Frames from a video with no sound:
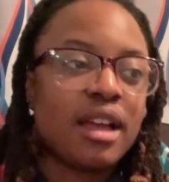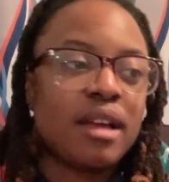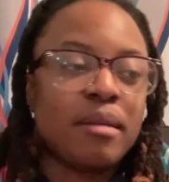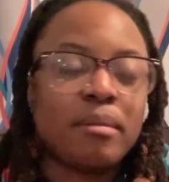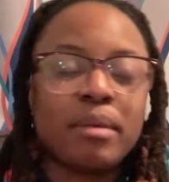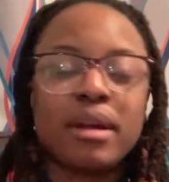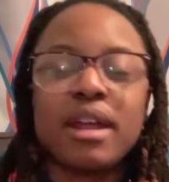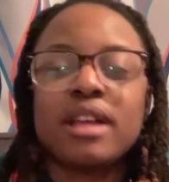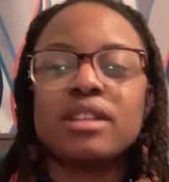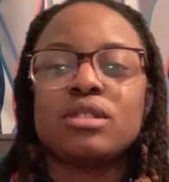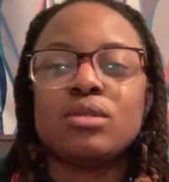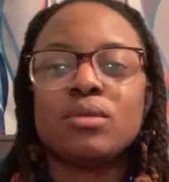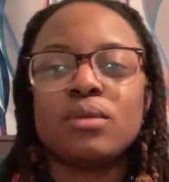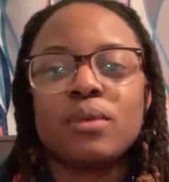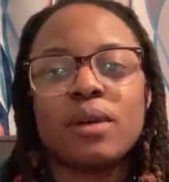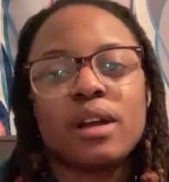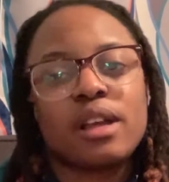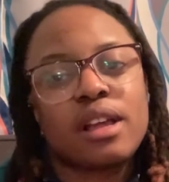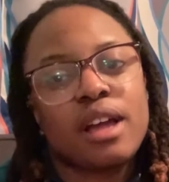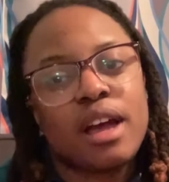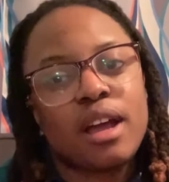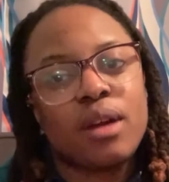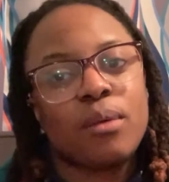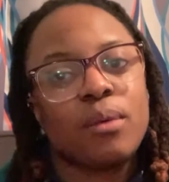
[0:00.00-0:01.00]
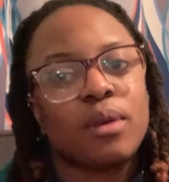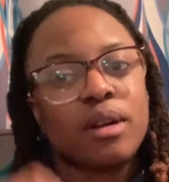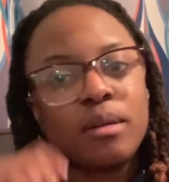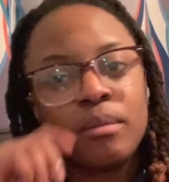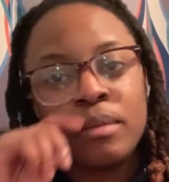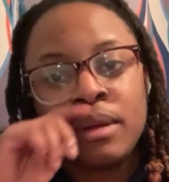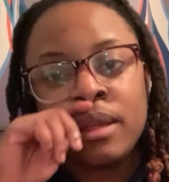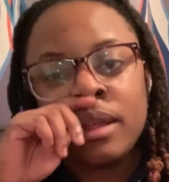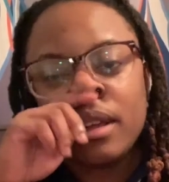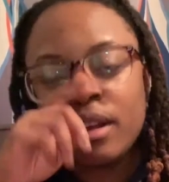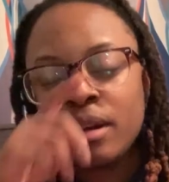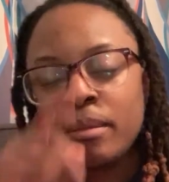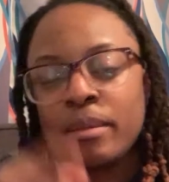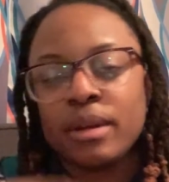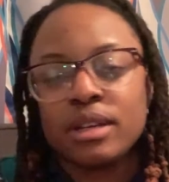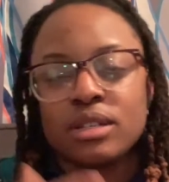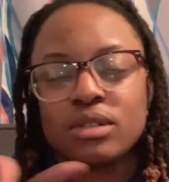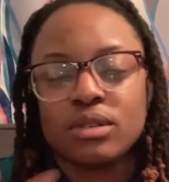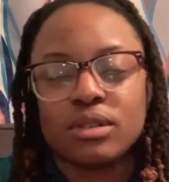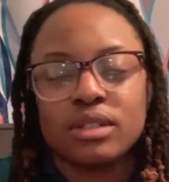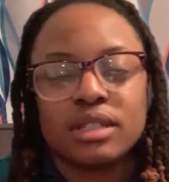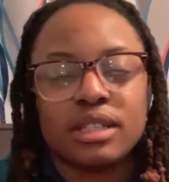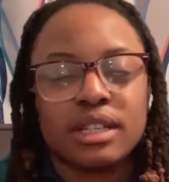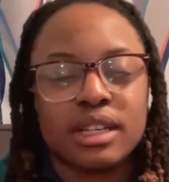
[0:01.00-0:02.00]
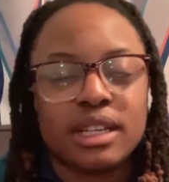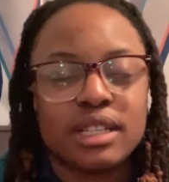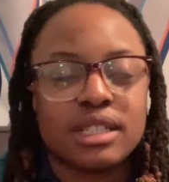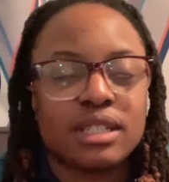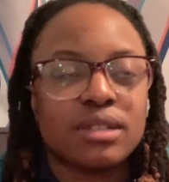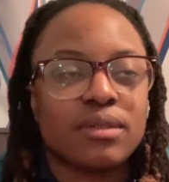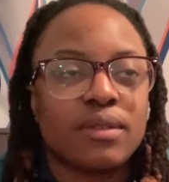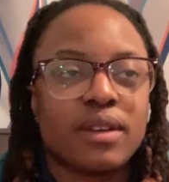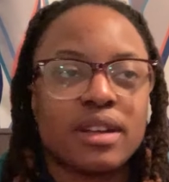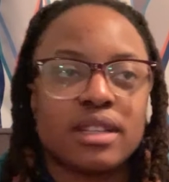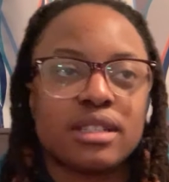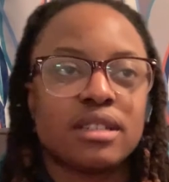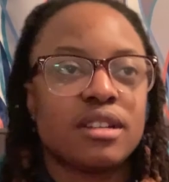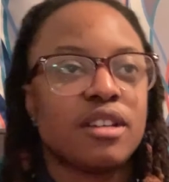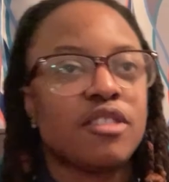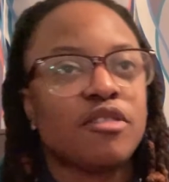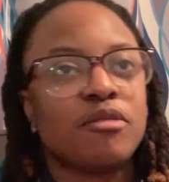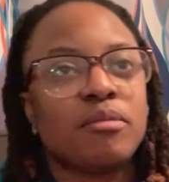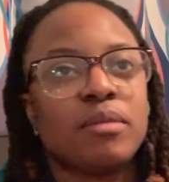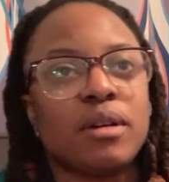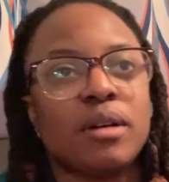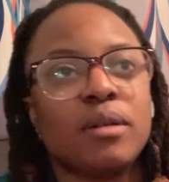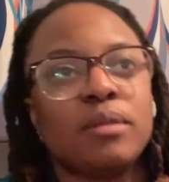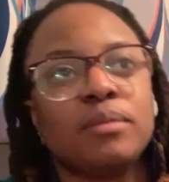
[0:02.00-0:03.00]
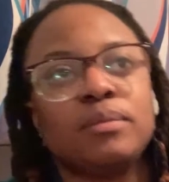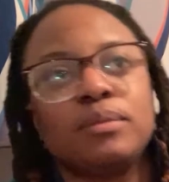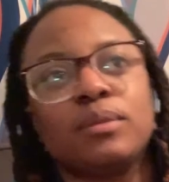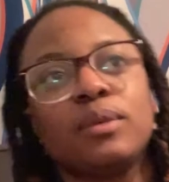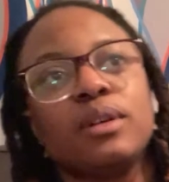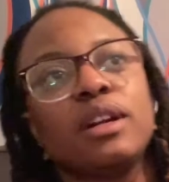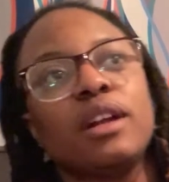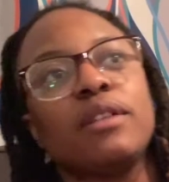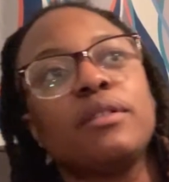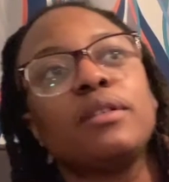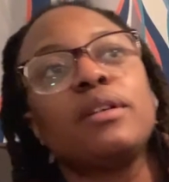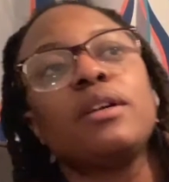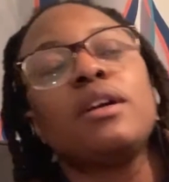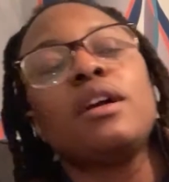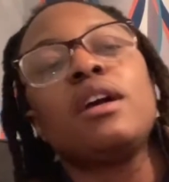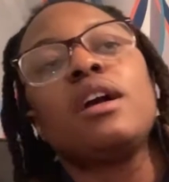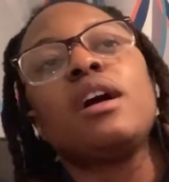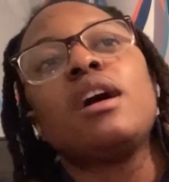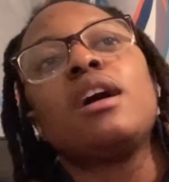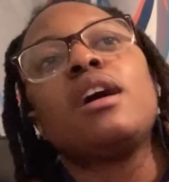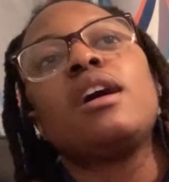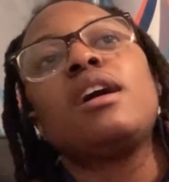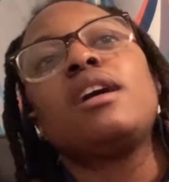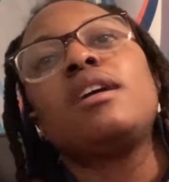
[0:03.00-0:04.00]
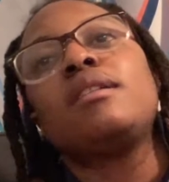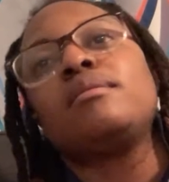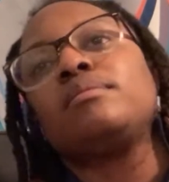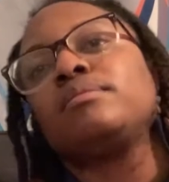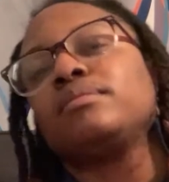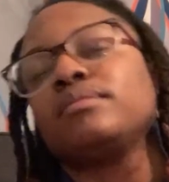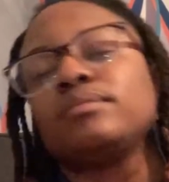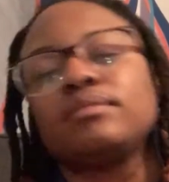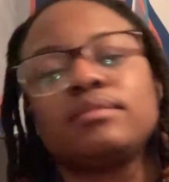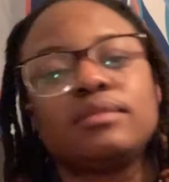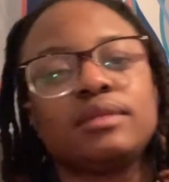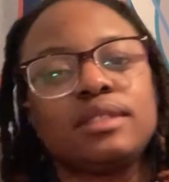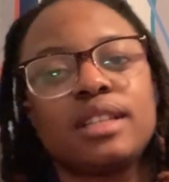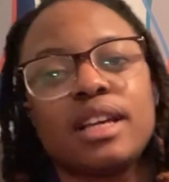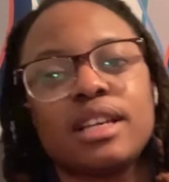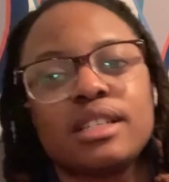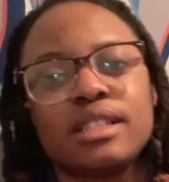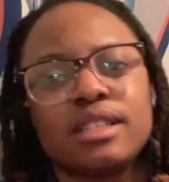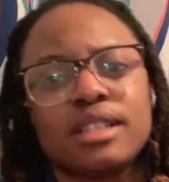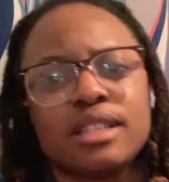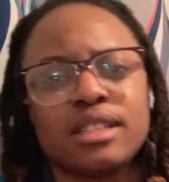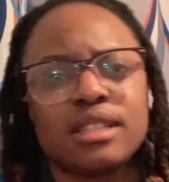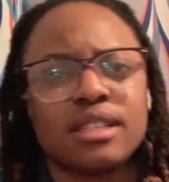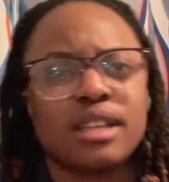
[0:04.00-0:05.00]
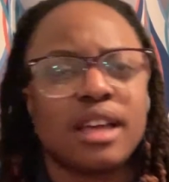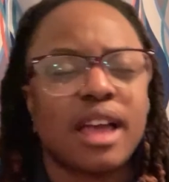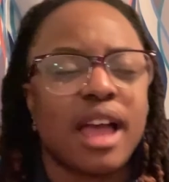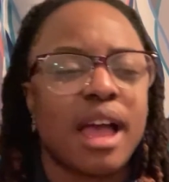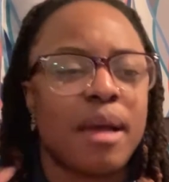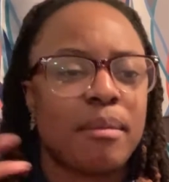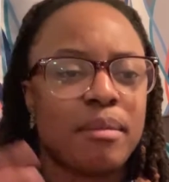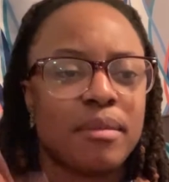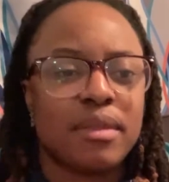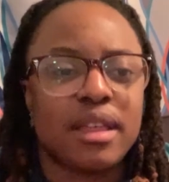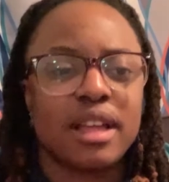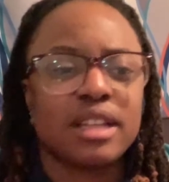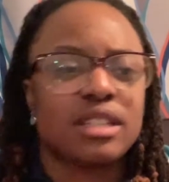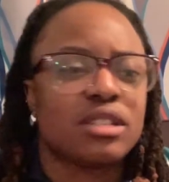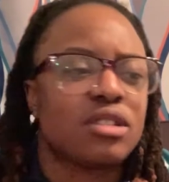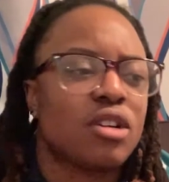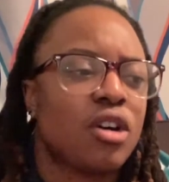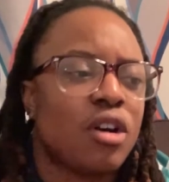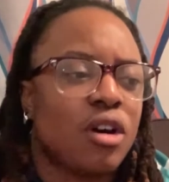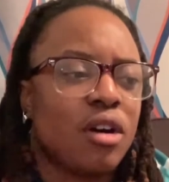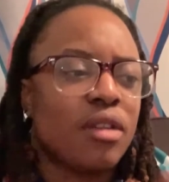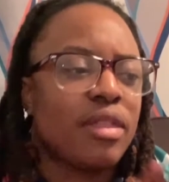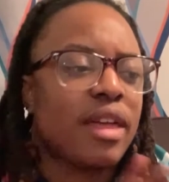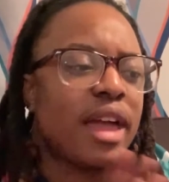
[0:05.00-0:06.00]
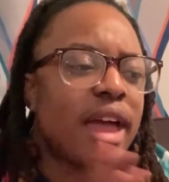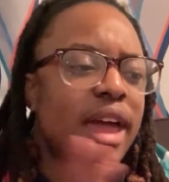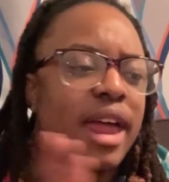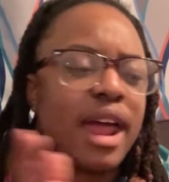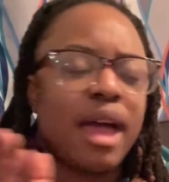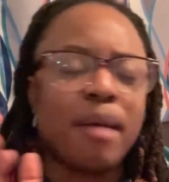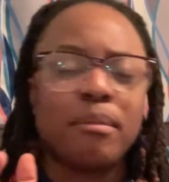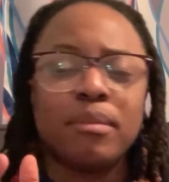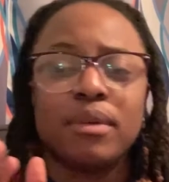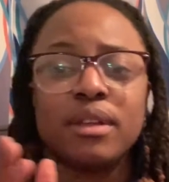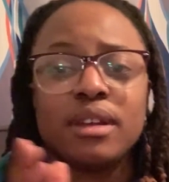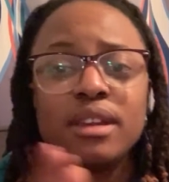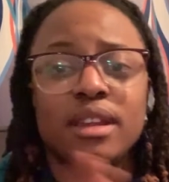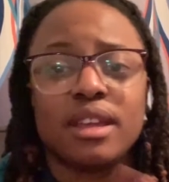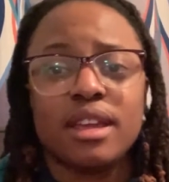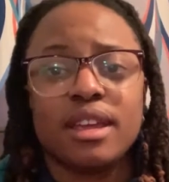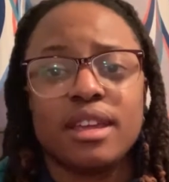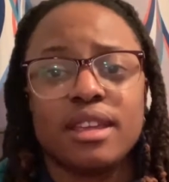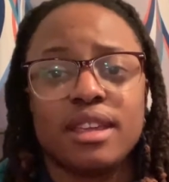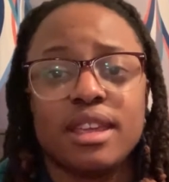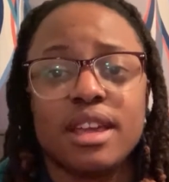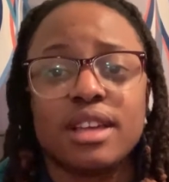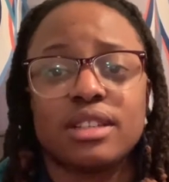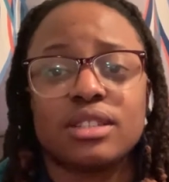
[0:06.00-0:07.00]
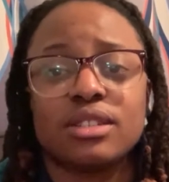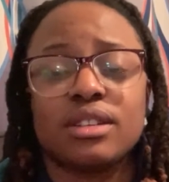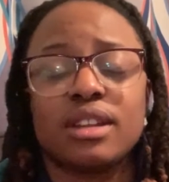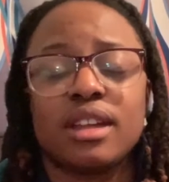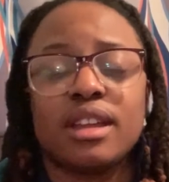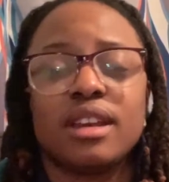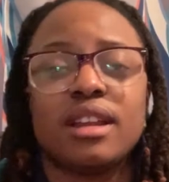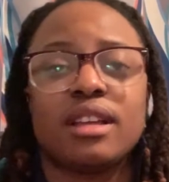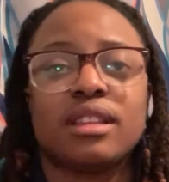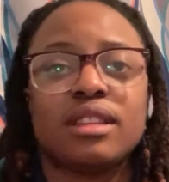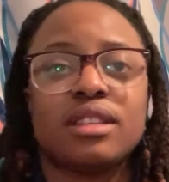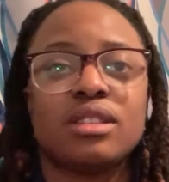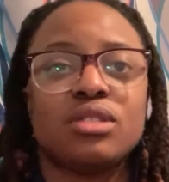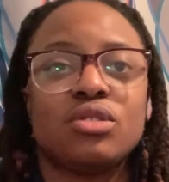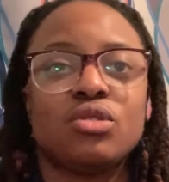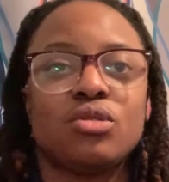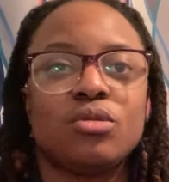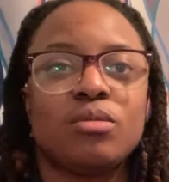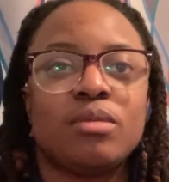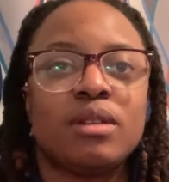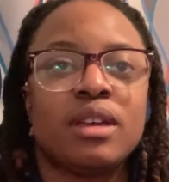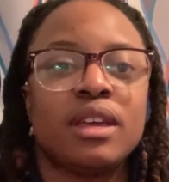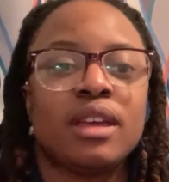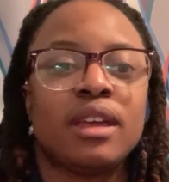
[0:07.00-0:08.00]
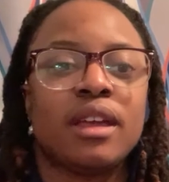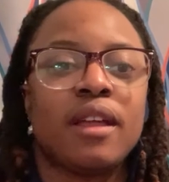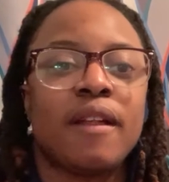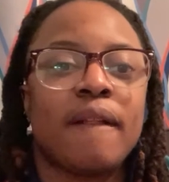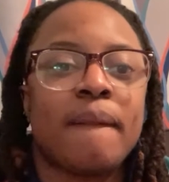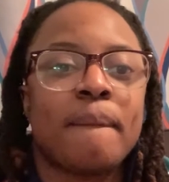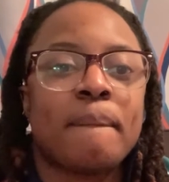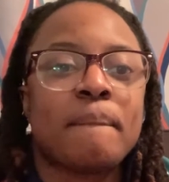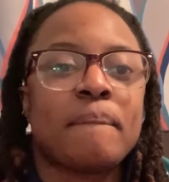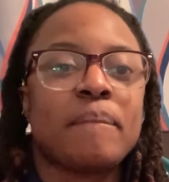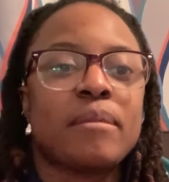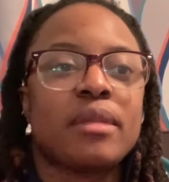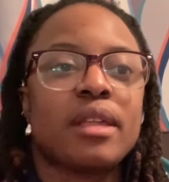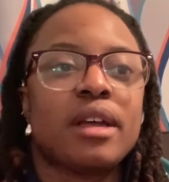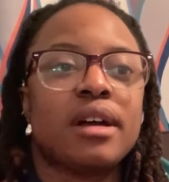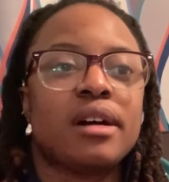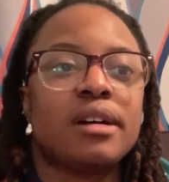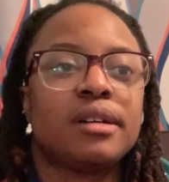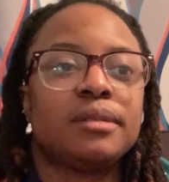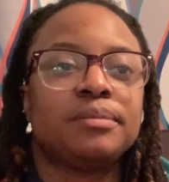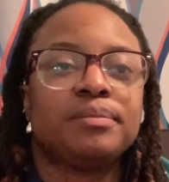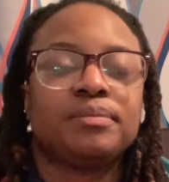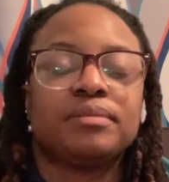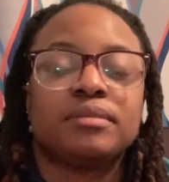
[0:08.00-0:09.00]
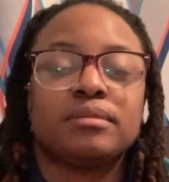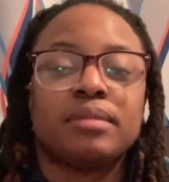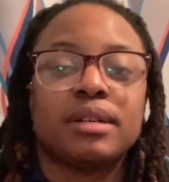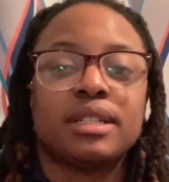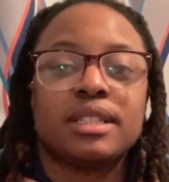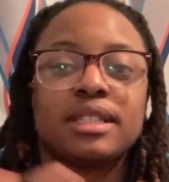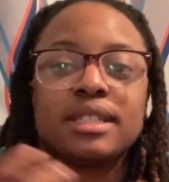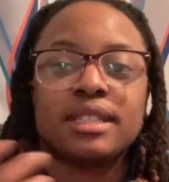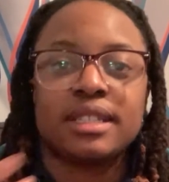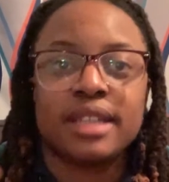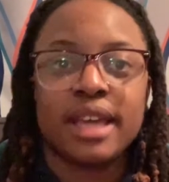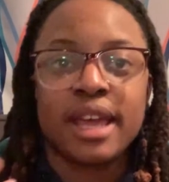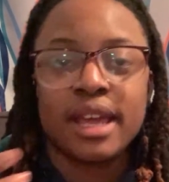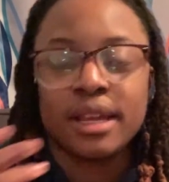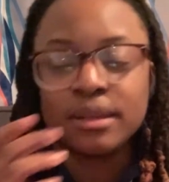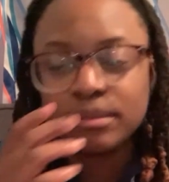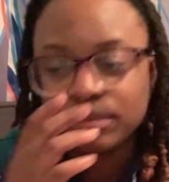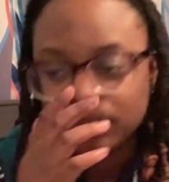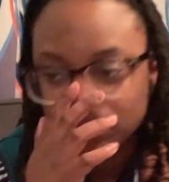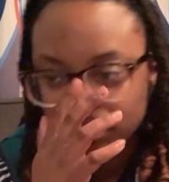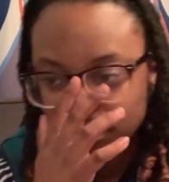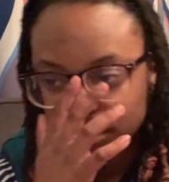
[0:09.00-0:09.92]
but I do like, kind of want to be there to make sure she gets the right stuff, but whatever. Um, that's just hap- that's all that happened yesterday. Nothing too big. Um, but today,